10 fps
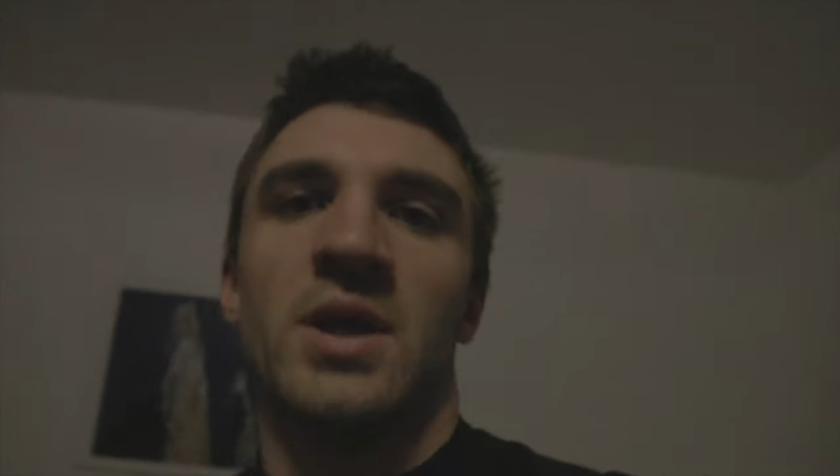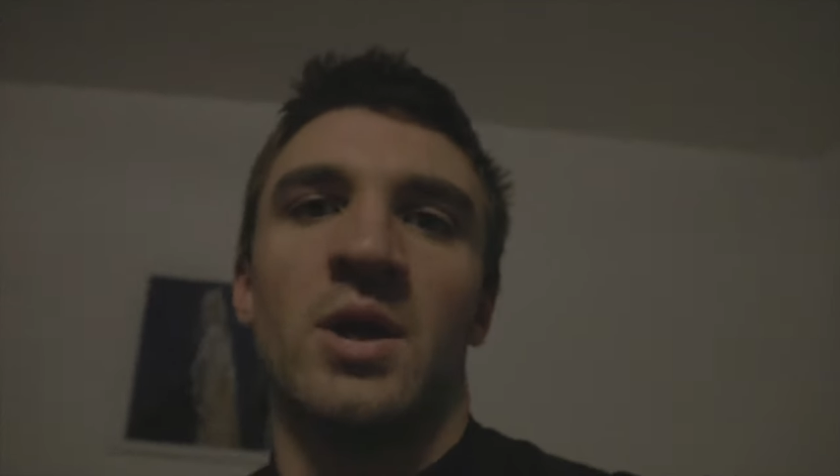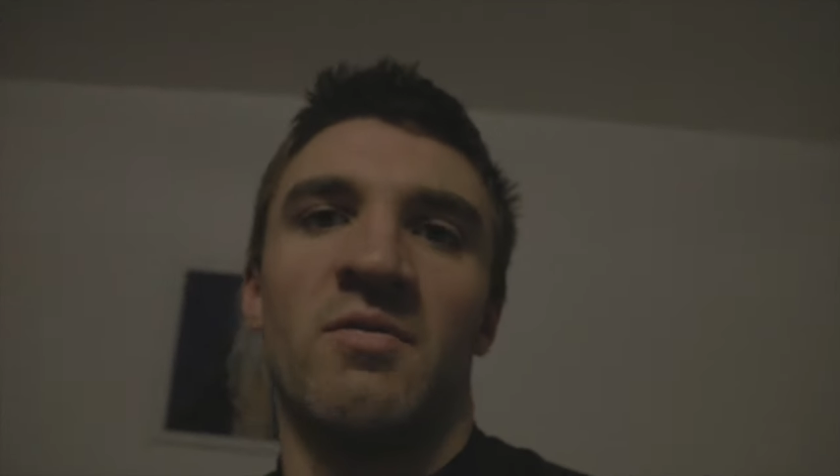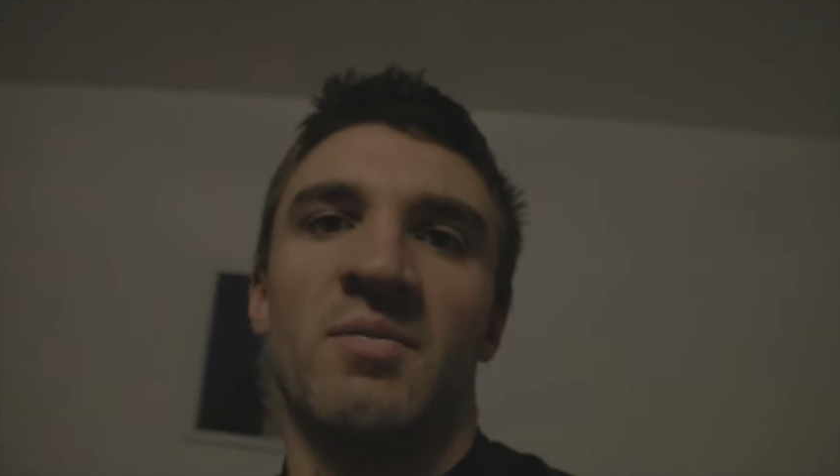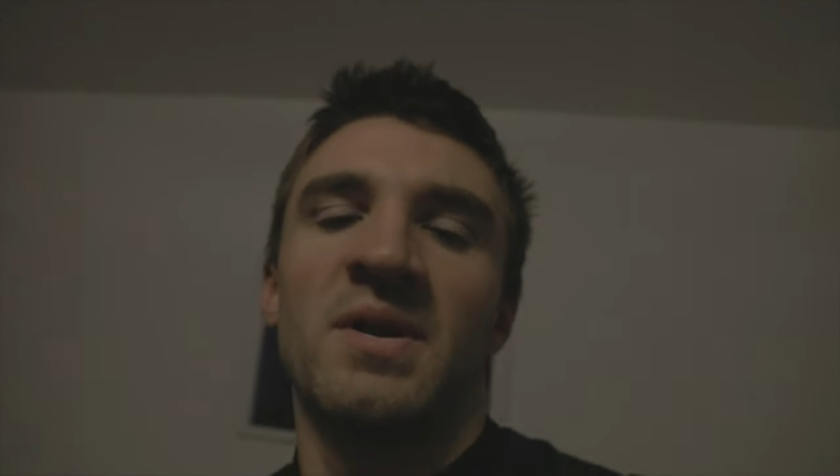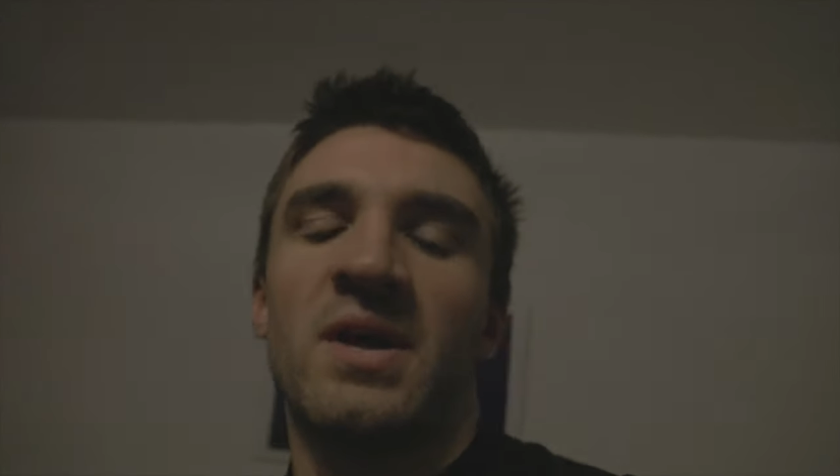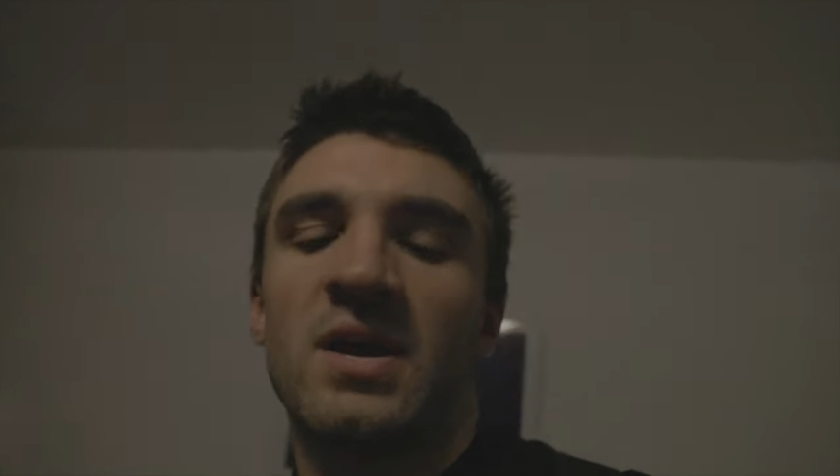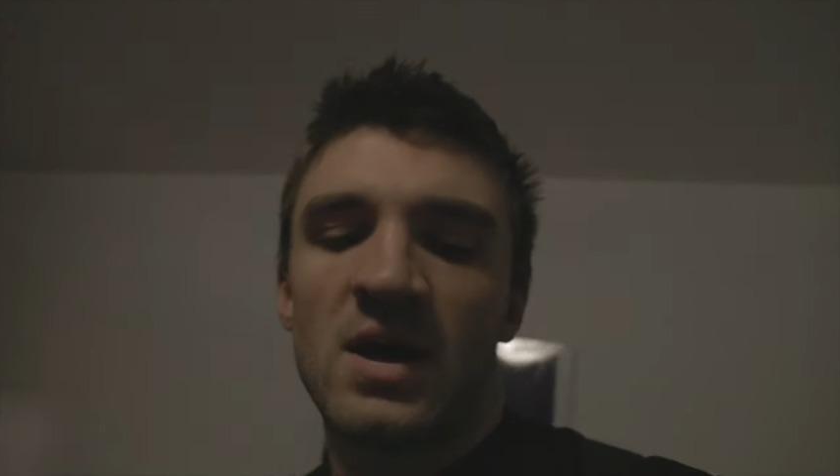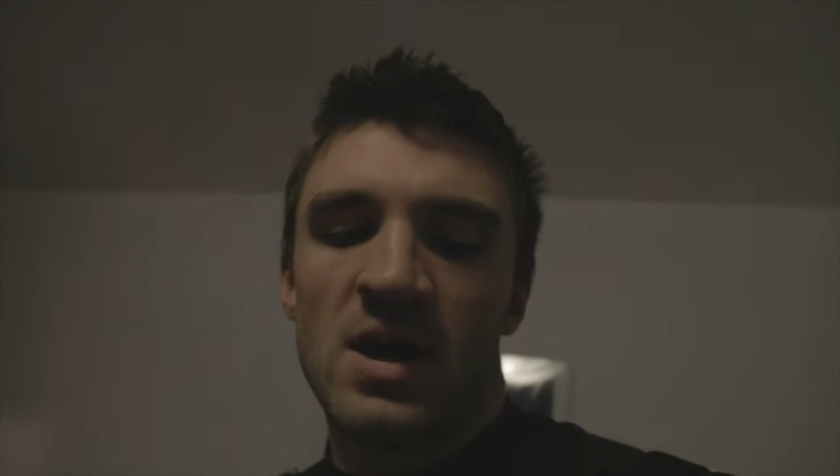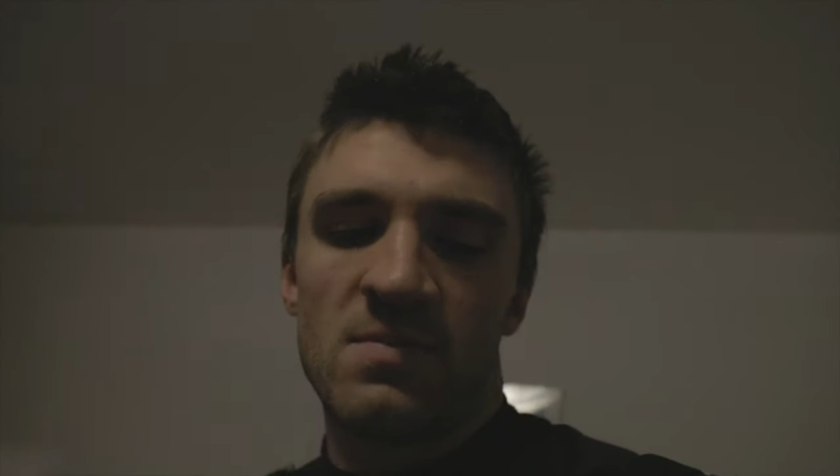Yo everybody,
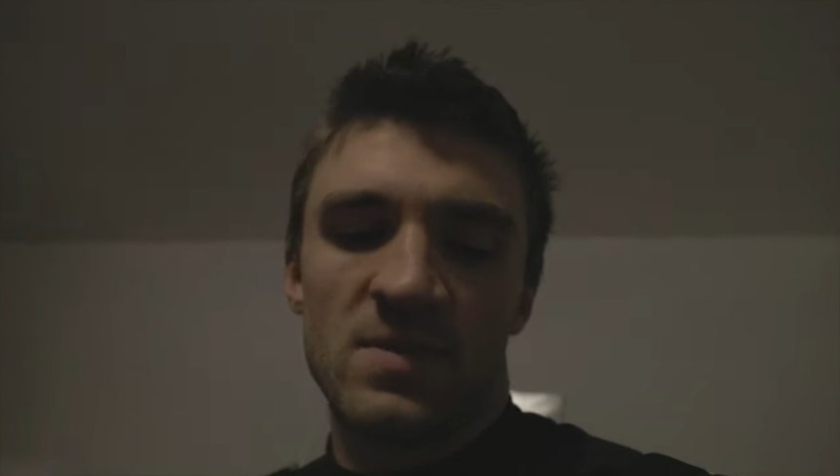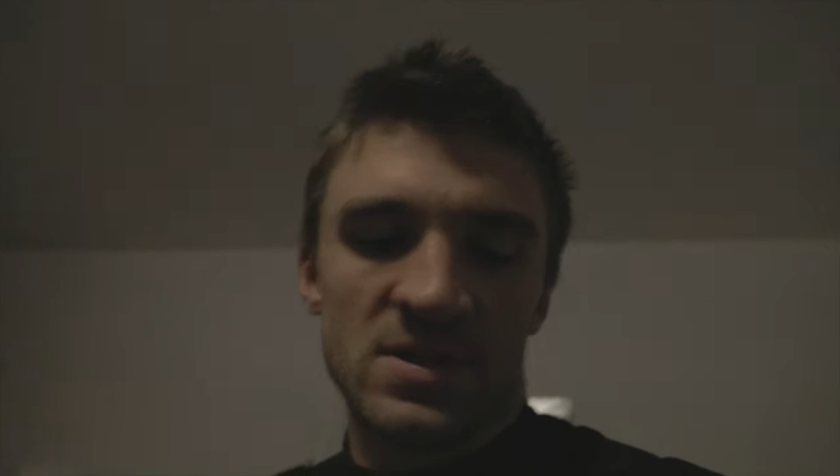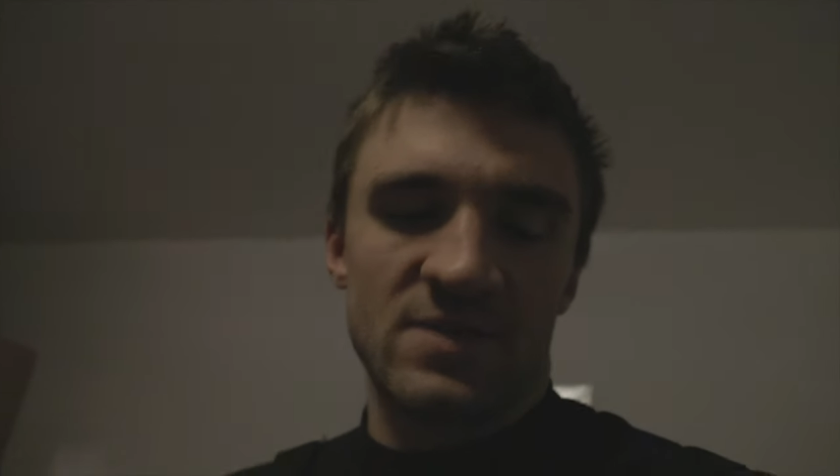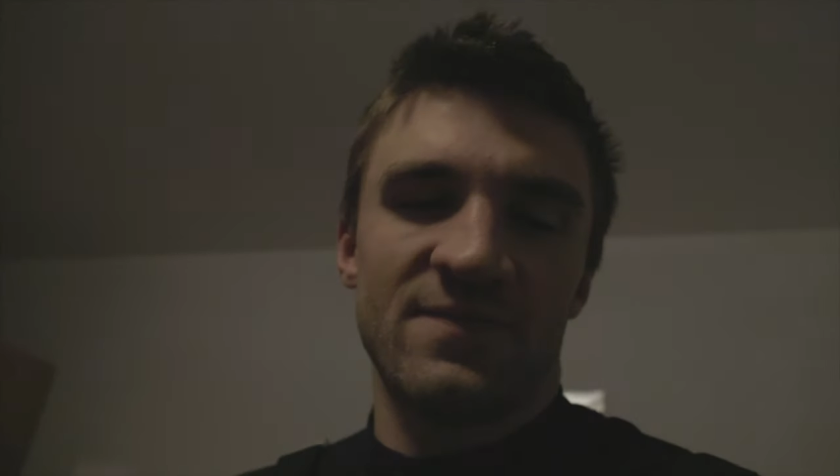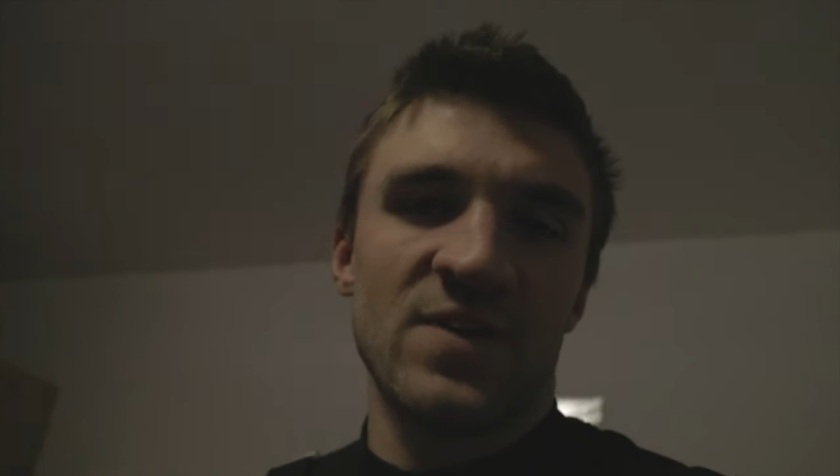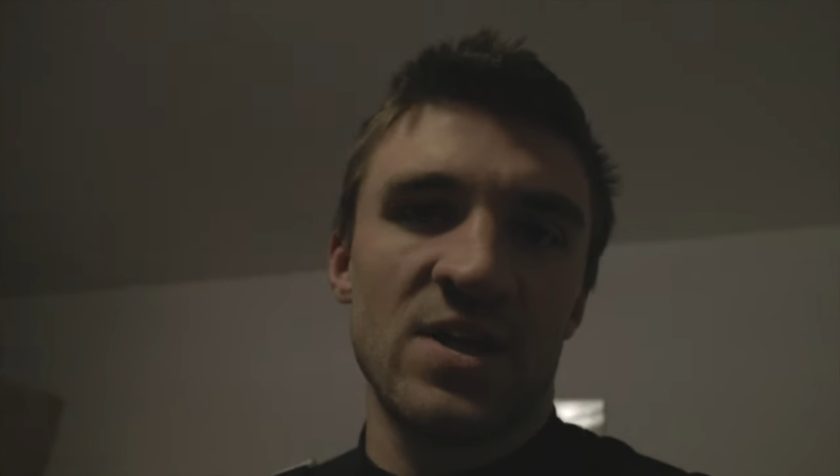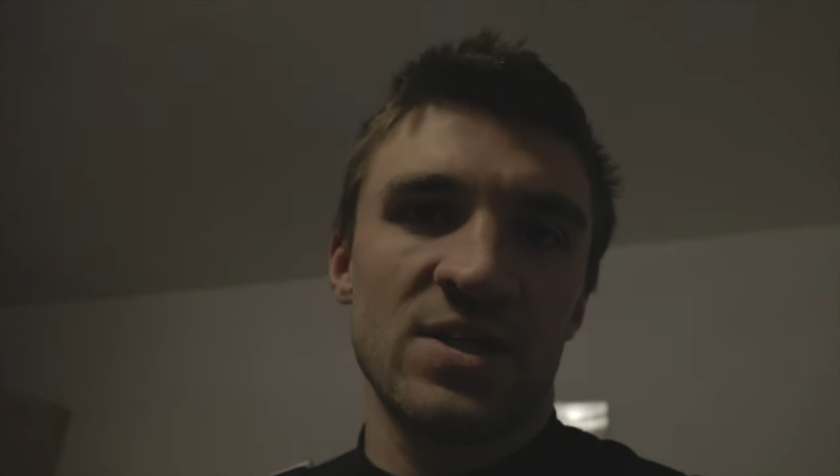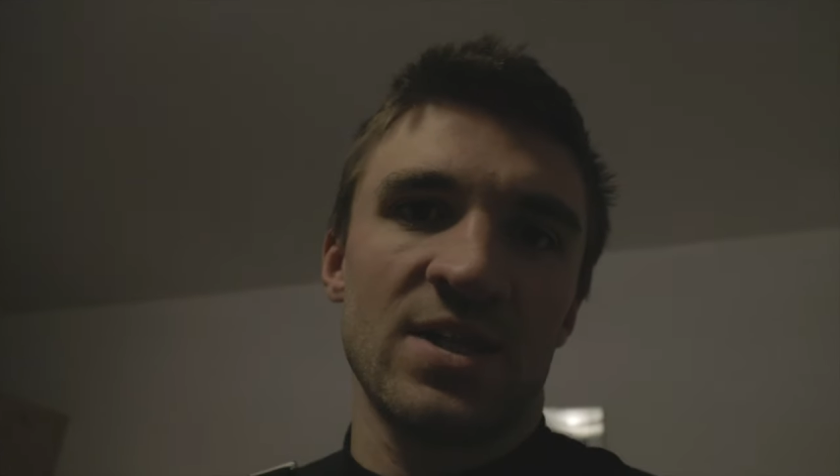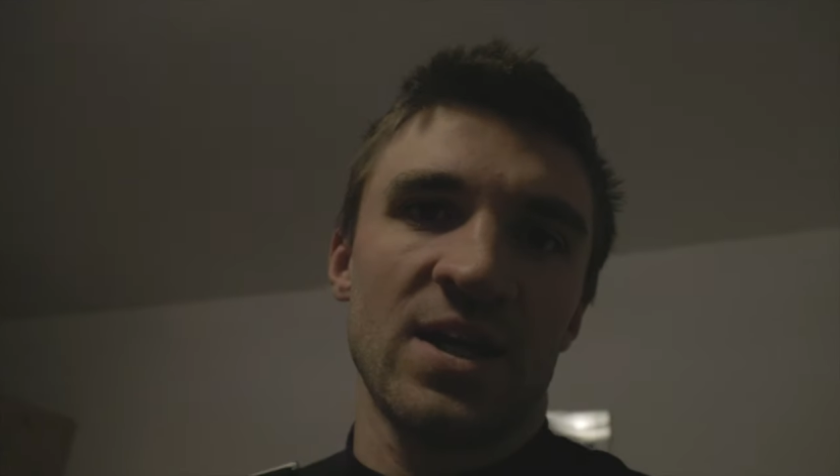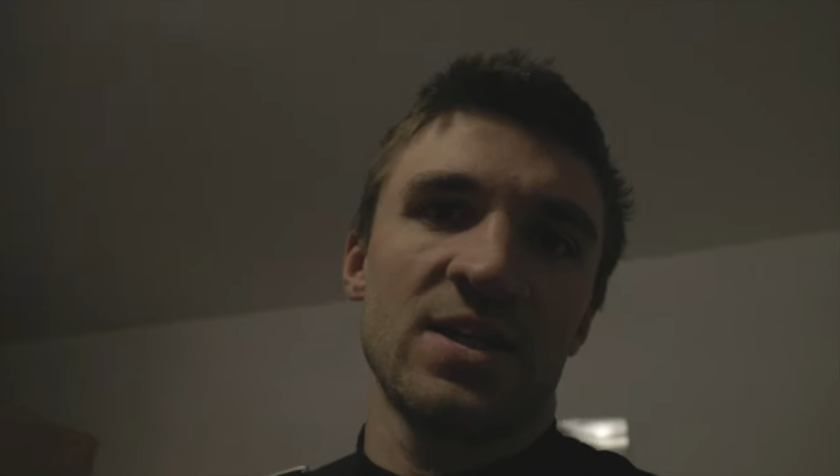um, this is the
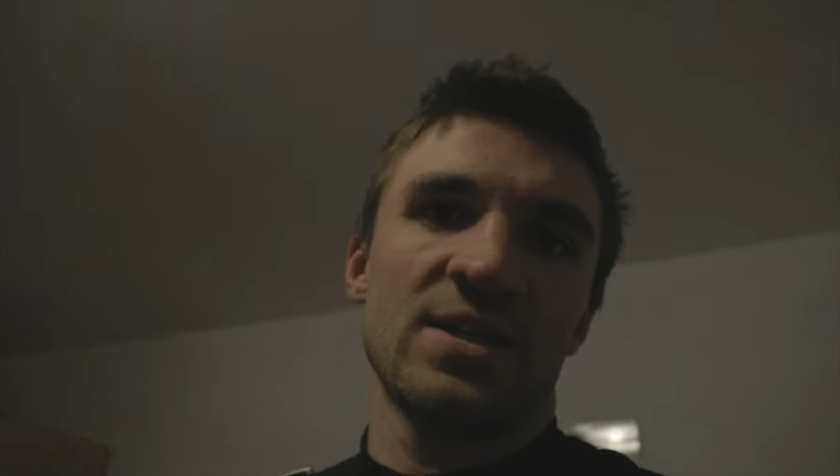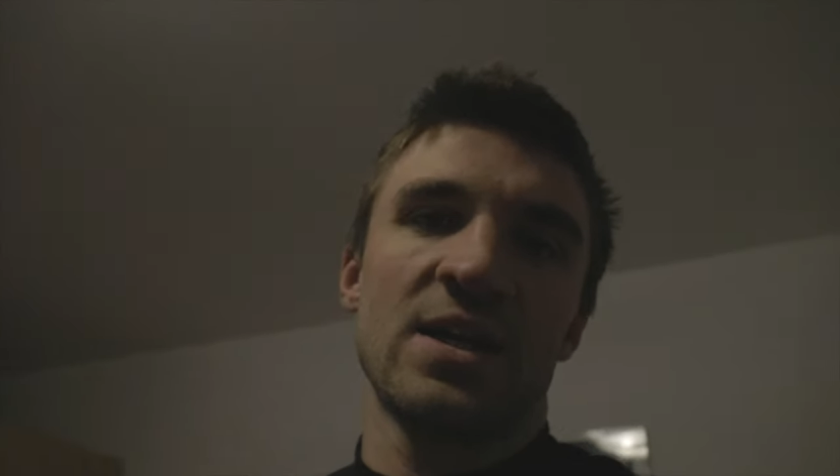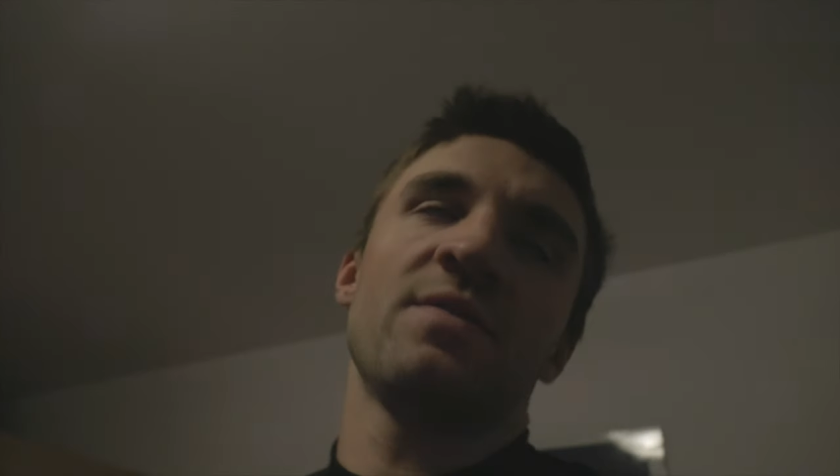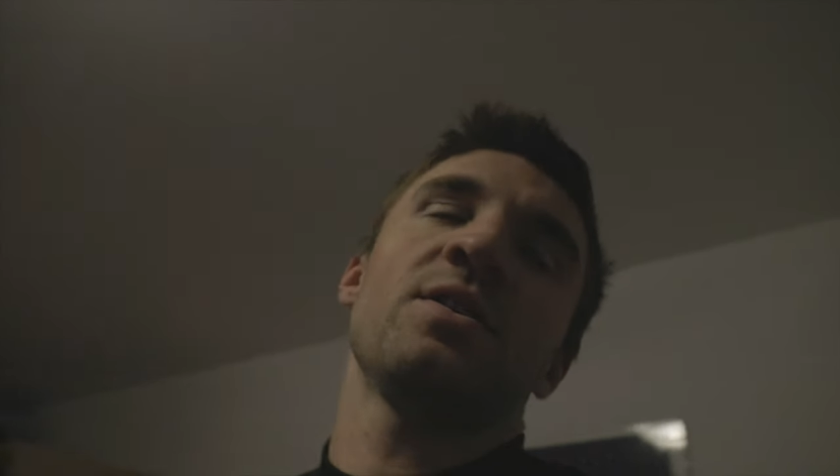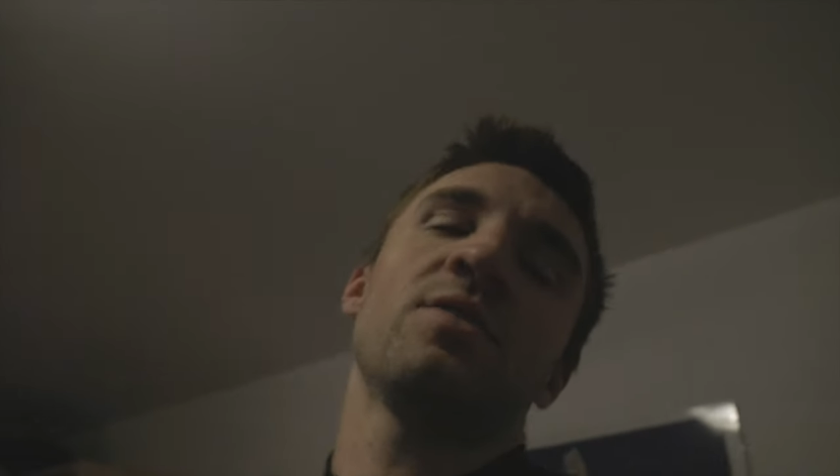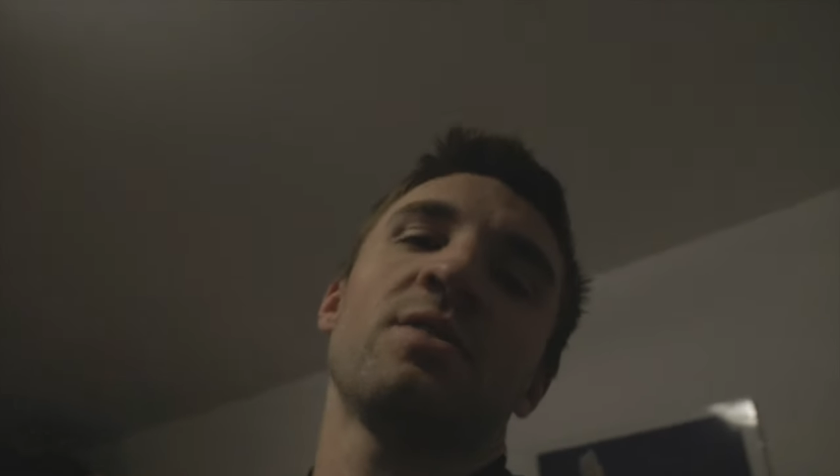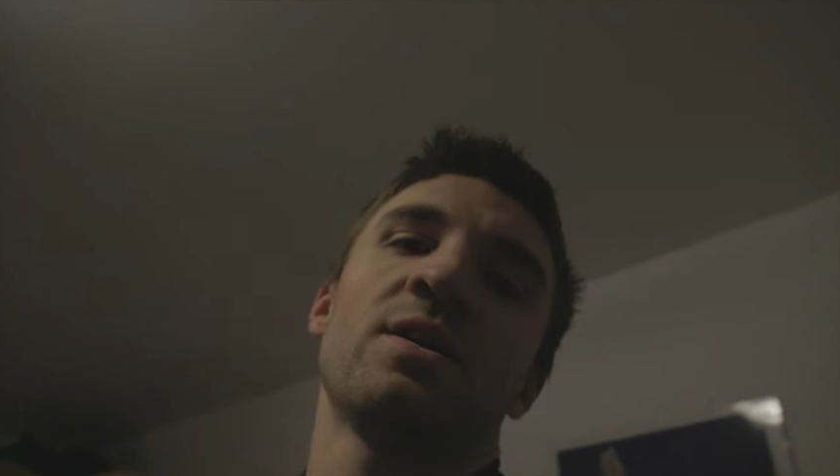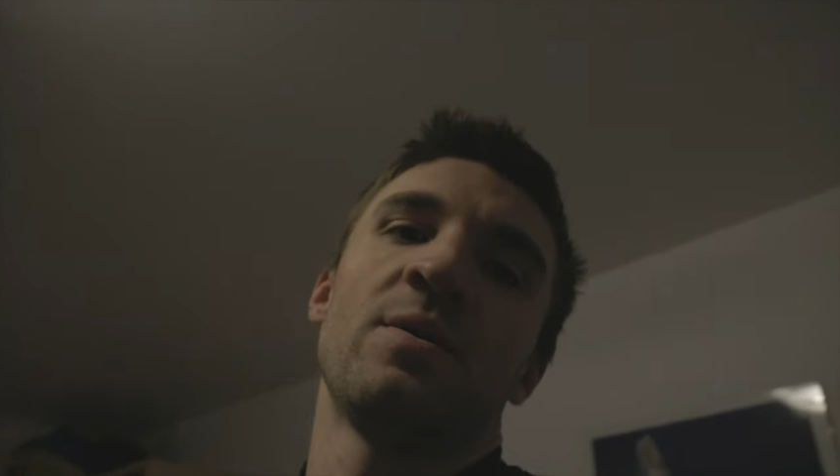first day in Stelvio